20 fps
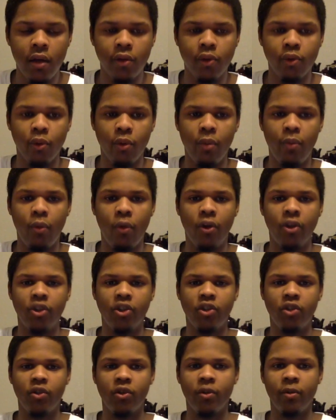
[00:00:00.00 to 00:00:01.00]
three-point
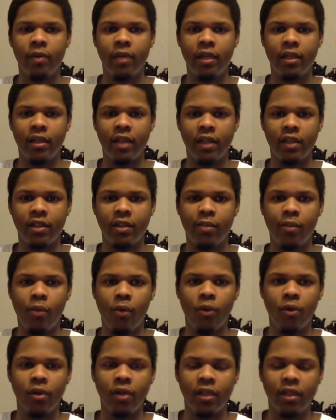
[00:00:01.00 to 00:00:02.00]
shooter, because that's
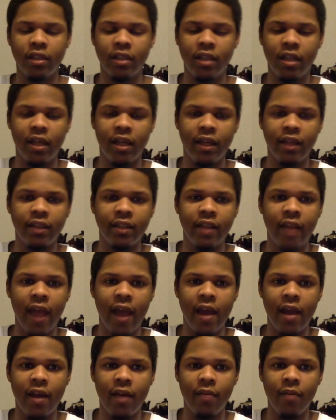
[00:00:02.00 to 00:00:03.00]
important in today's
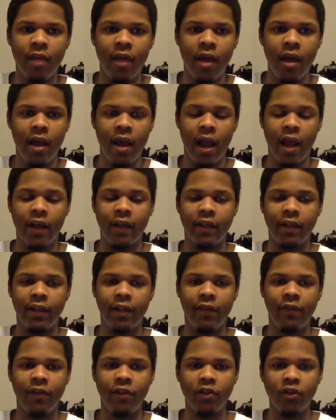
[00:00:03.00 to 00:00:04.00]
game. And
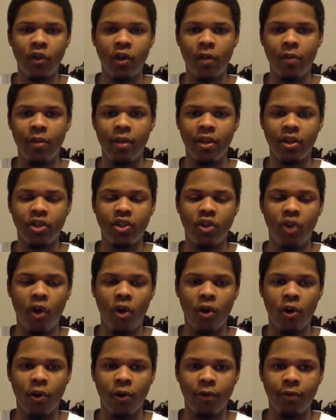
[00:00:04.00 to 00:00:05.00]
if he's going to be a
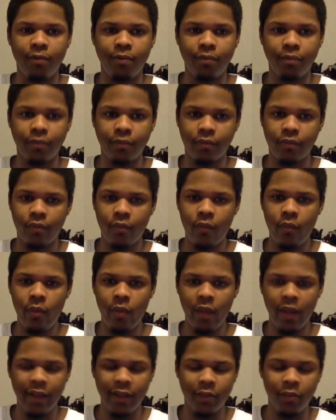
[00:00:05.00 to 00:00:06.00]
starter,
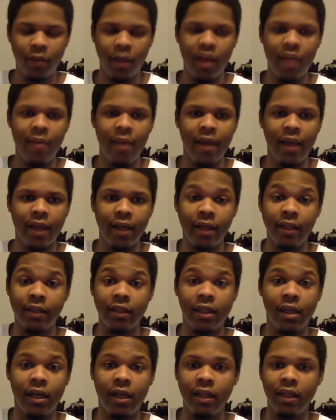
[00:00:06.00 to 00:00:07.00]
his playmaking
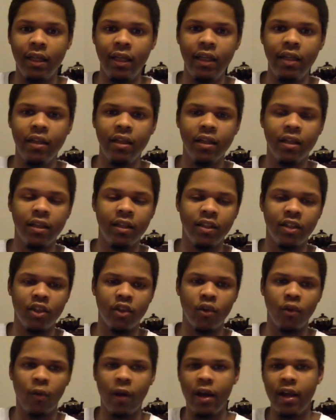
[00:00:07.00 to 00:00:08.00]
isn't elite. It isn't
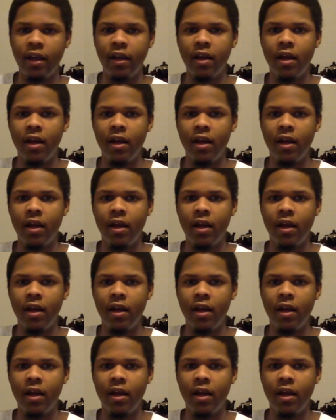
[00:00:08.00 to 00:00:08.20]
great,